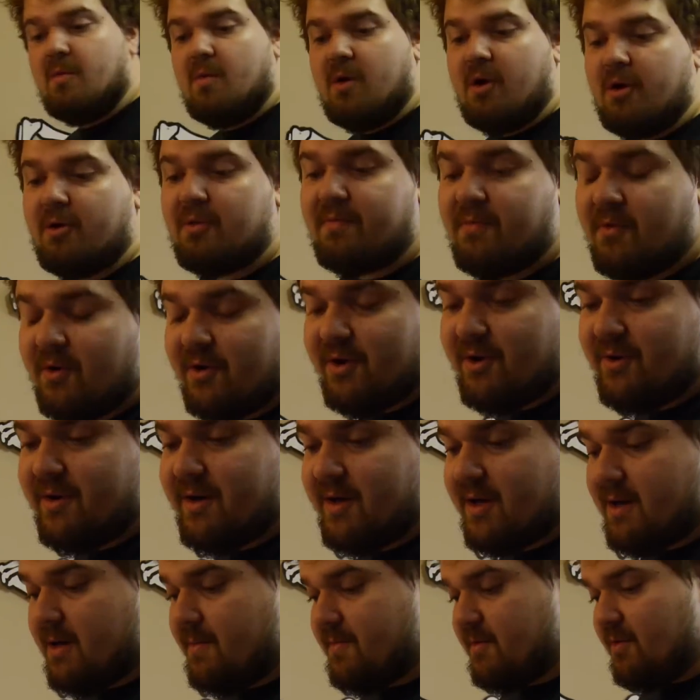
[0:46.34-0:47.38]
water's
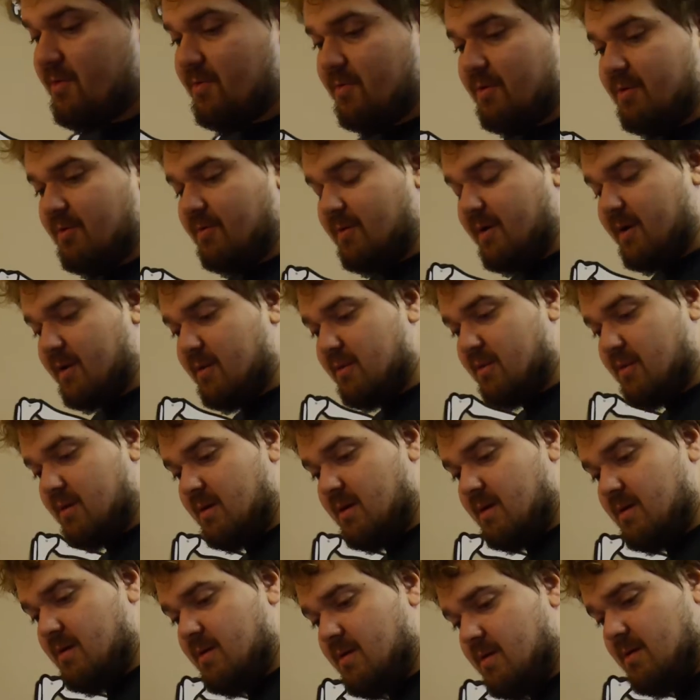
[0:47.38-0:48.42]
boiling. I'll throw the rice
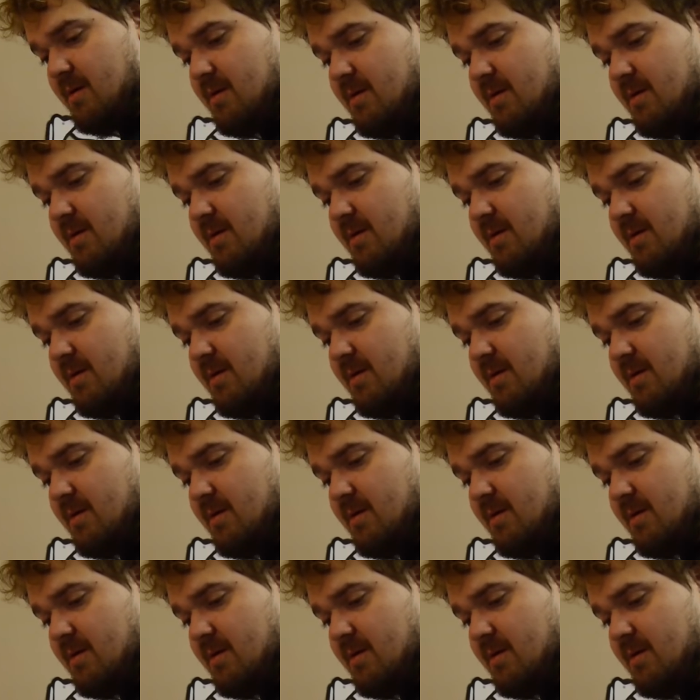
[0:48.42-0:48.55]
in.